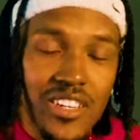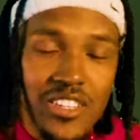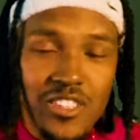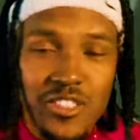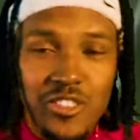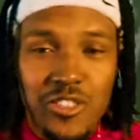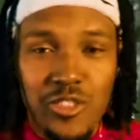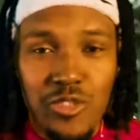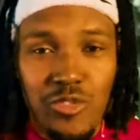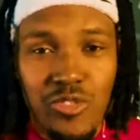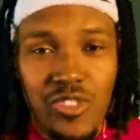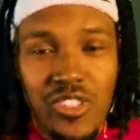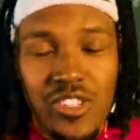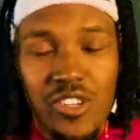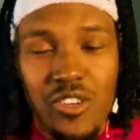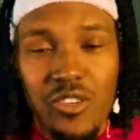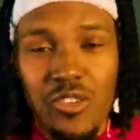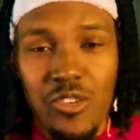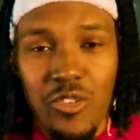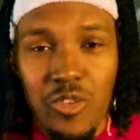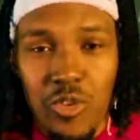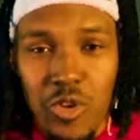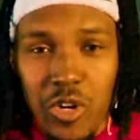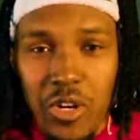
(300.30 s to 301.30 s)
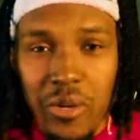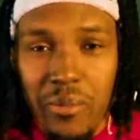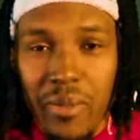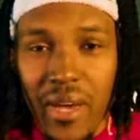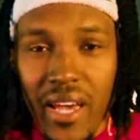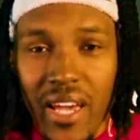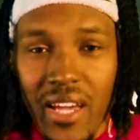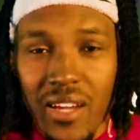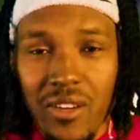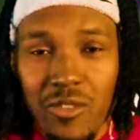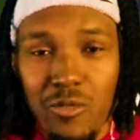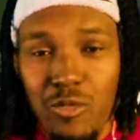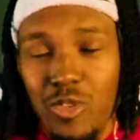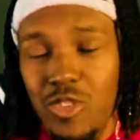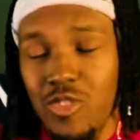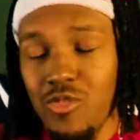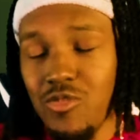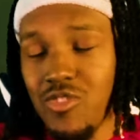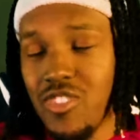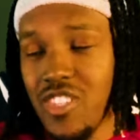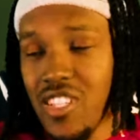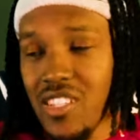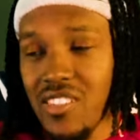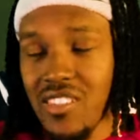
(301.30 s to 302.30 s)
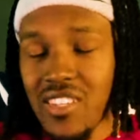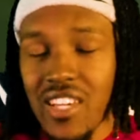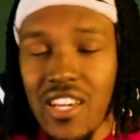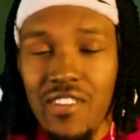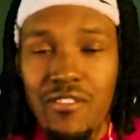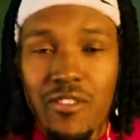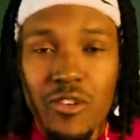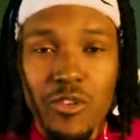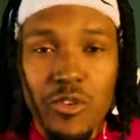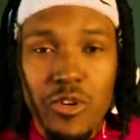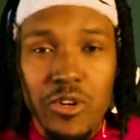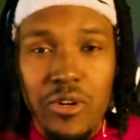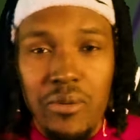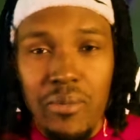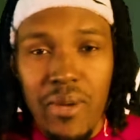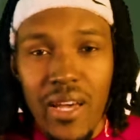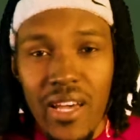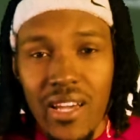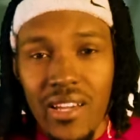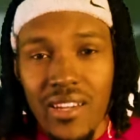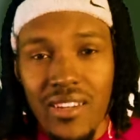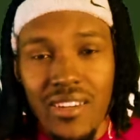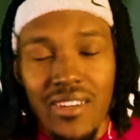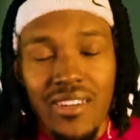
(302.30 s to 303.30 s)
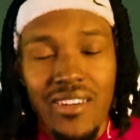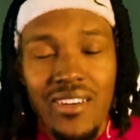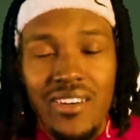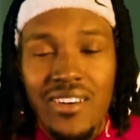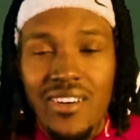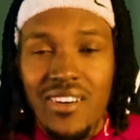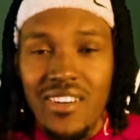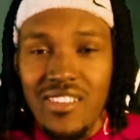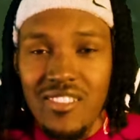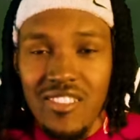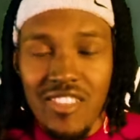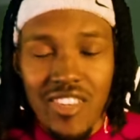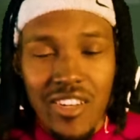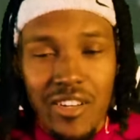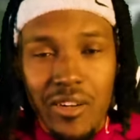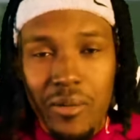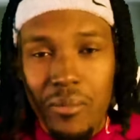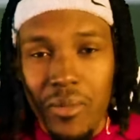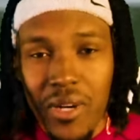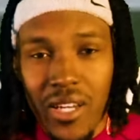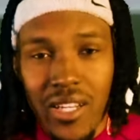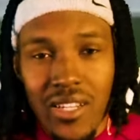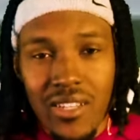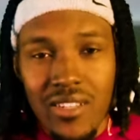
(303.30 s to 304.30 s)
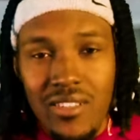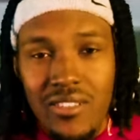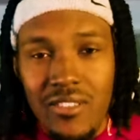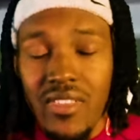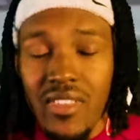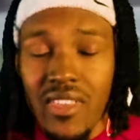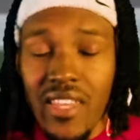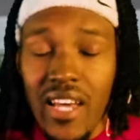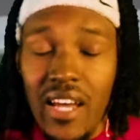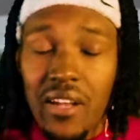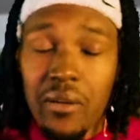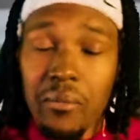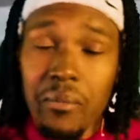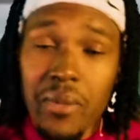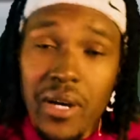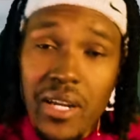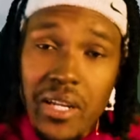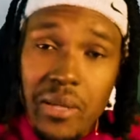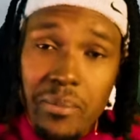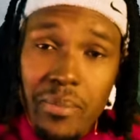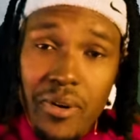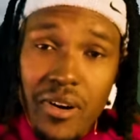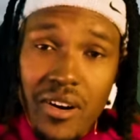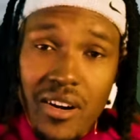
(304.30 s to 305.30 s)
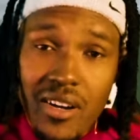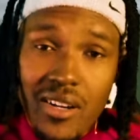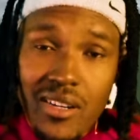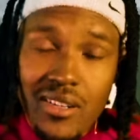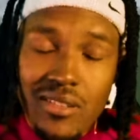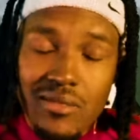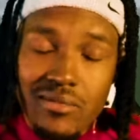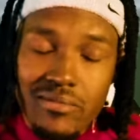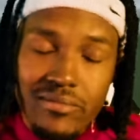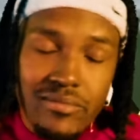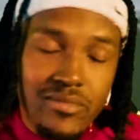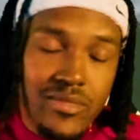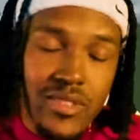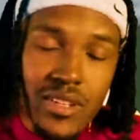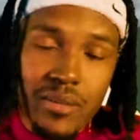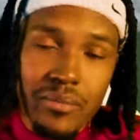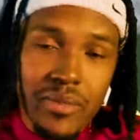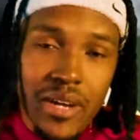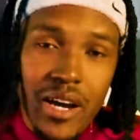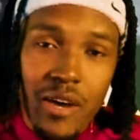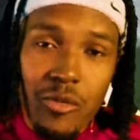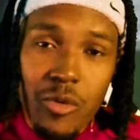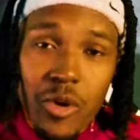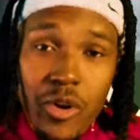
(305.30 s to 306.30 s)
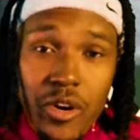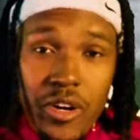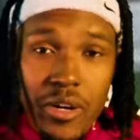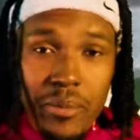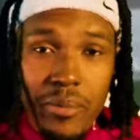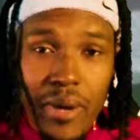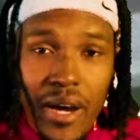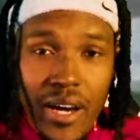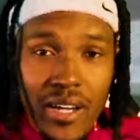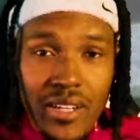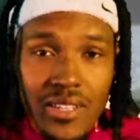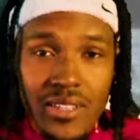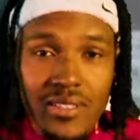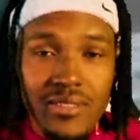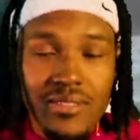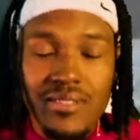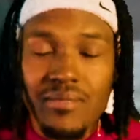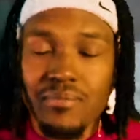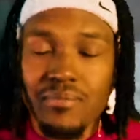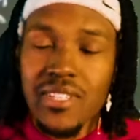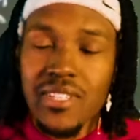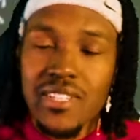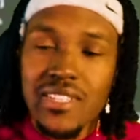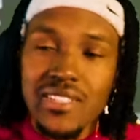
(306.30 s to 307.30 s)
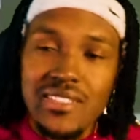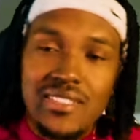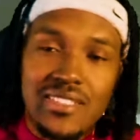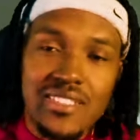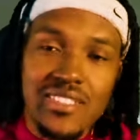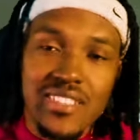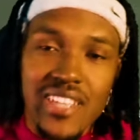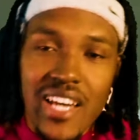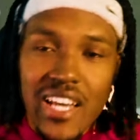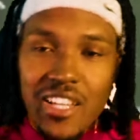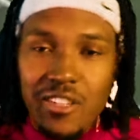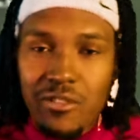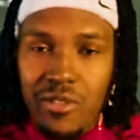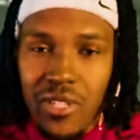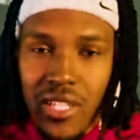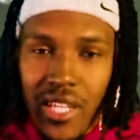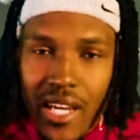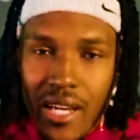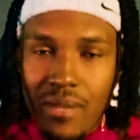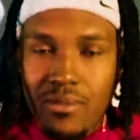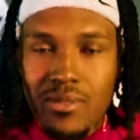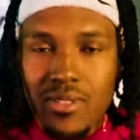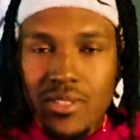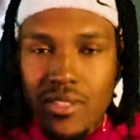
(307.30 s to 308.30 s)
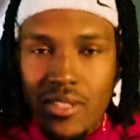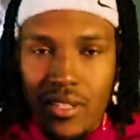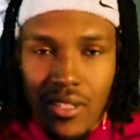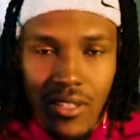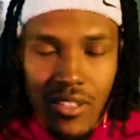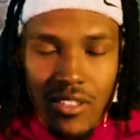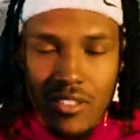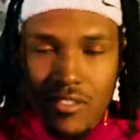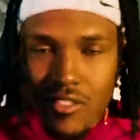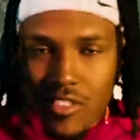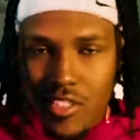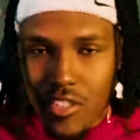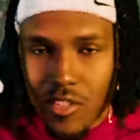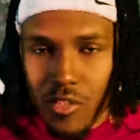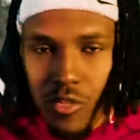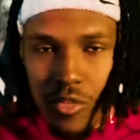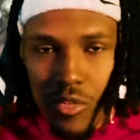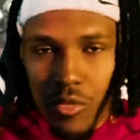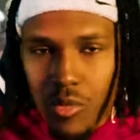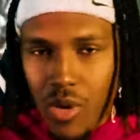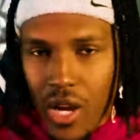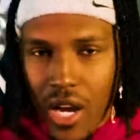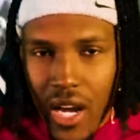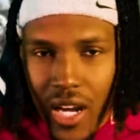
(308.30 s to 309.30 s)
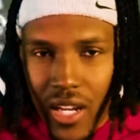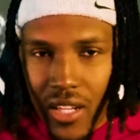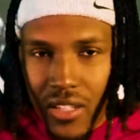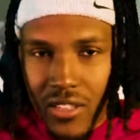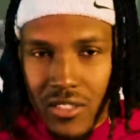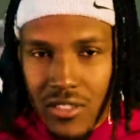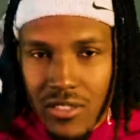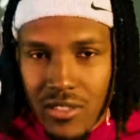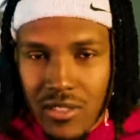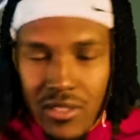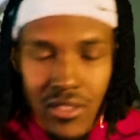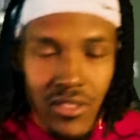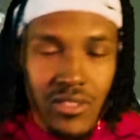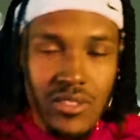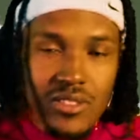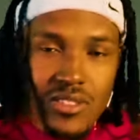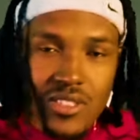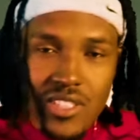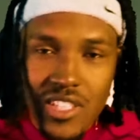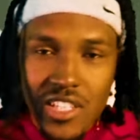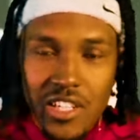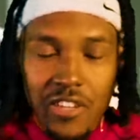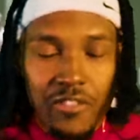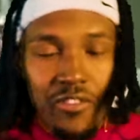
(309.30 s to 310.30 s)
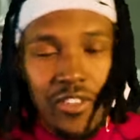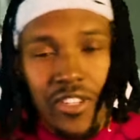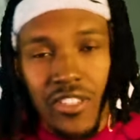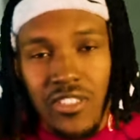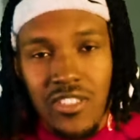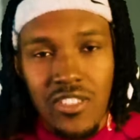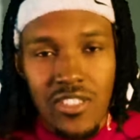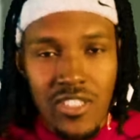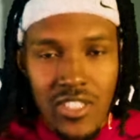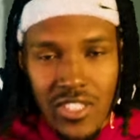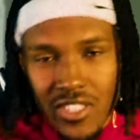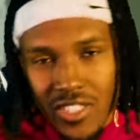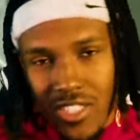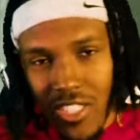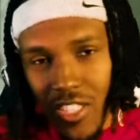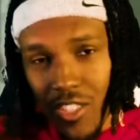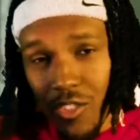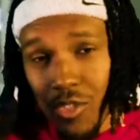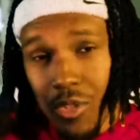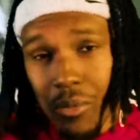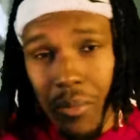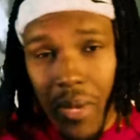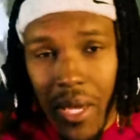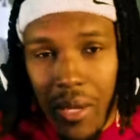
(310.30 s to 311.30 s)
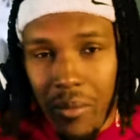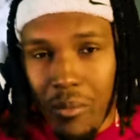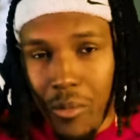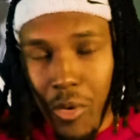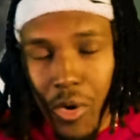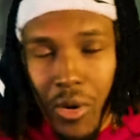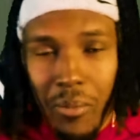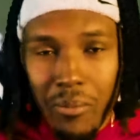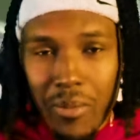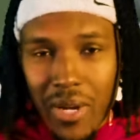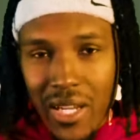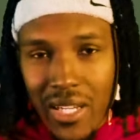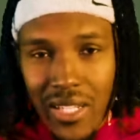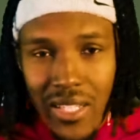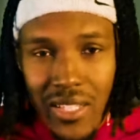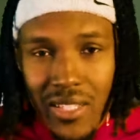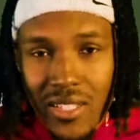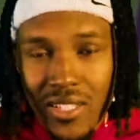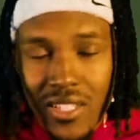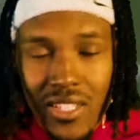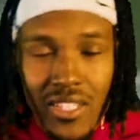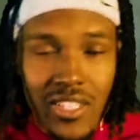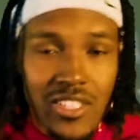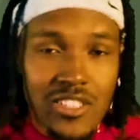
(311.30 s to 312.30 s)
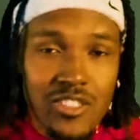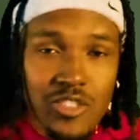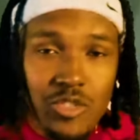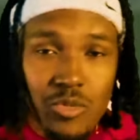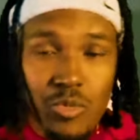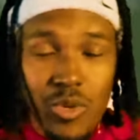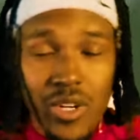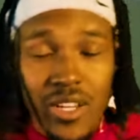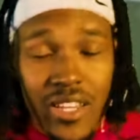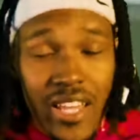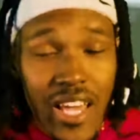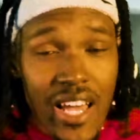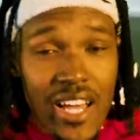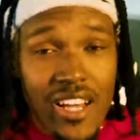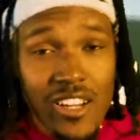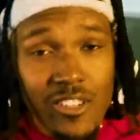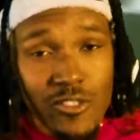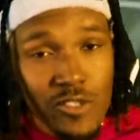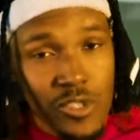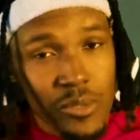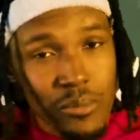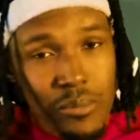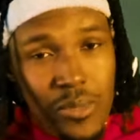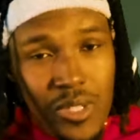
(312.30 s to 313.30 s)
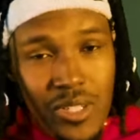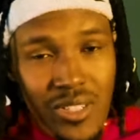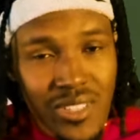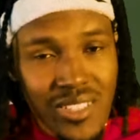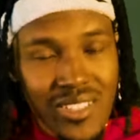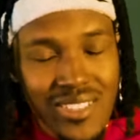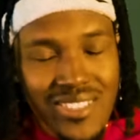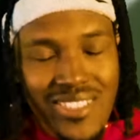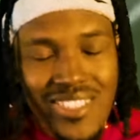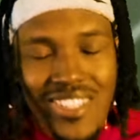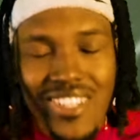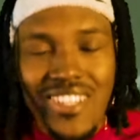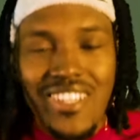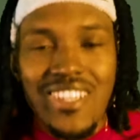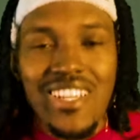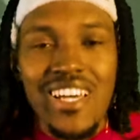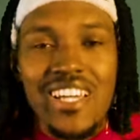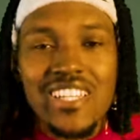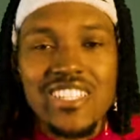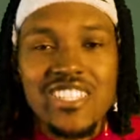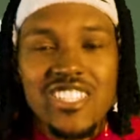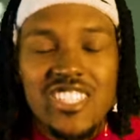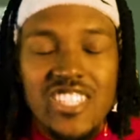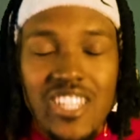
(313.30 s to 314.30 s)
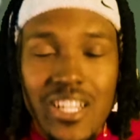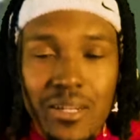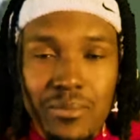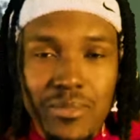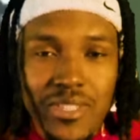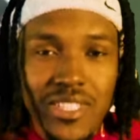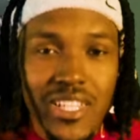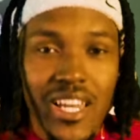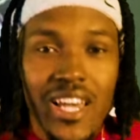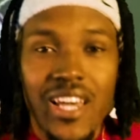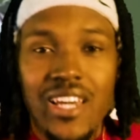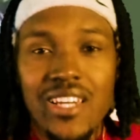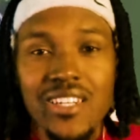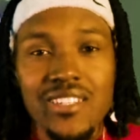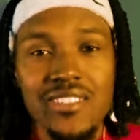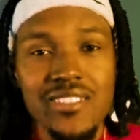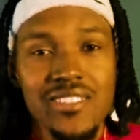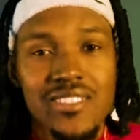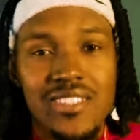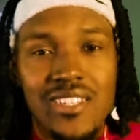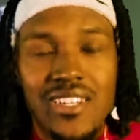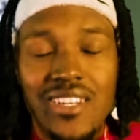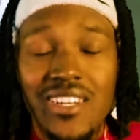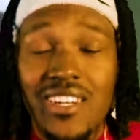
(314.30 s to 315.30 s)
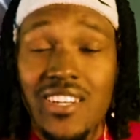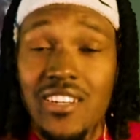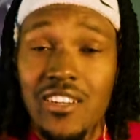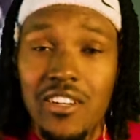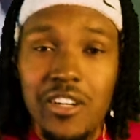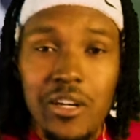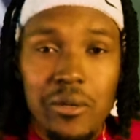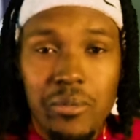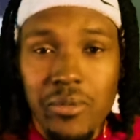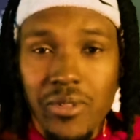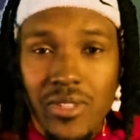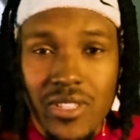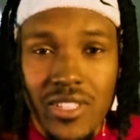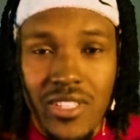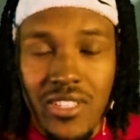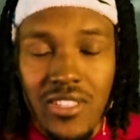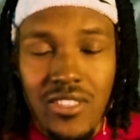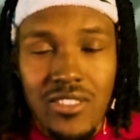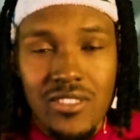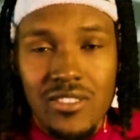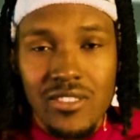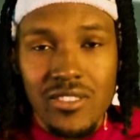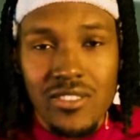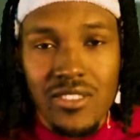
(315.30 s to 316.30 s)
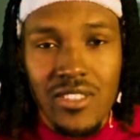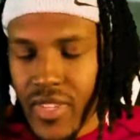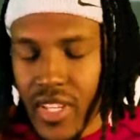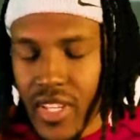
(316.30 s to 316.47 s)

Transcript: and you're using it on a quarterback when you just gave a quarterback a ton of money. Now, the money part, I'm not worried about it because the salary cap is going to continue to rise. The NFL is going to continue to make more money to where that 100 million is going to look like chump change in a couple of years.